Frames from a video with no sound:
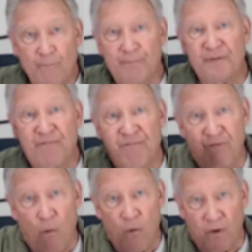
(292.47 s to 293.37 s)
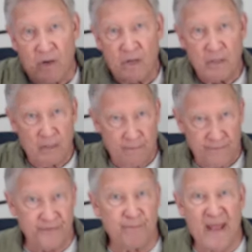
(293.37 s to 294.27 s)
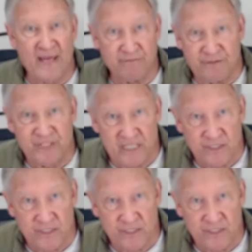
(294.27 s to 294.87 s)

before the man of sin